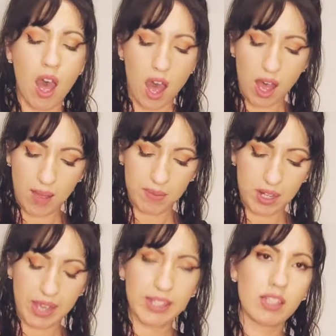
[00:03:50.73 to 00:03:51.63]
The
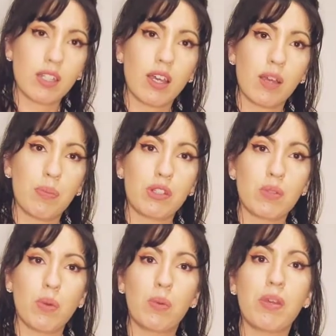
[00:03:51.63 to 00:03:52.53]
next
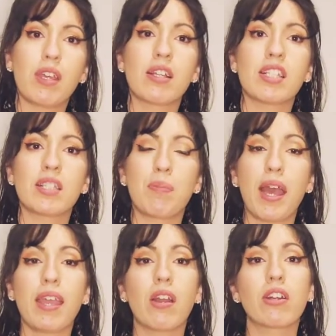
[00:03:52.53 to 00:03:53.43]
principle would be
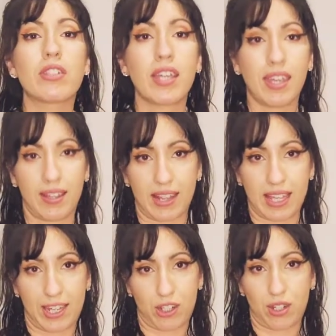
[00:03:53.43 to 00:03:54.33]
spine
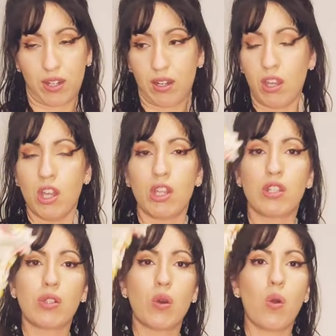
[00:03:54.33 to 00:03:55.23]
articulation.
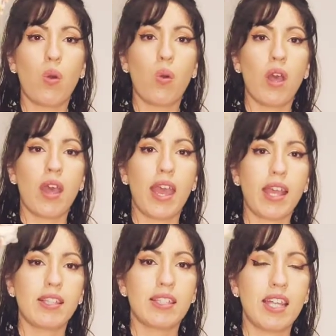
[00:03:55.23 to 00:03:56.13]
So
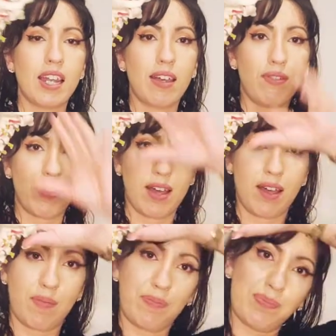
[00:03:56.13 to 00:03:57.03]
instead of,
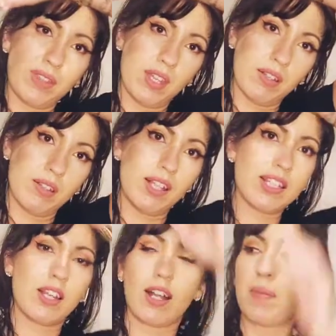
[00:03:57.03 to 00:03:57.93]
let's
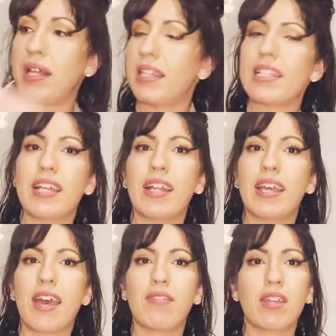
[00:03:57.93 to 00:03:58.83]
talk about this. I like
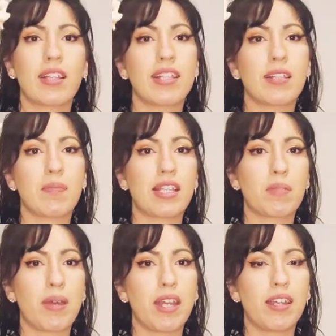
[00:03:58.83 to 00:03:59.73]
having this in my
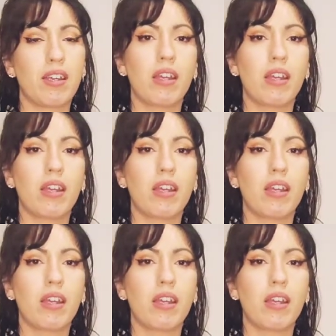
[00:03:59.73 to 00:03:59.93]
spine here.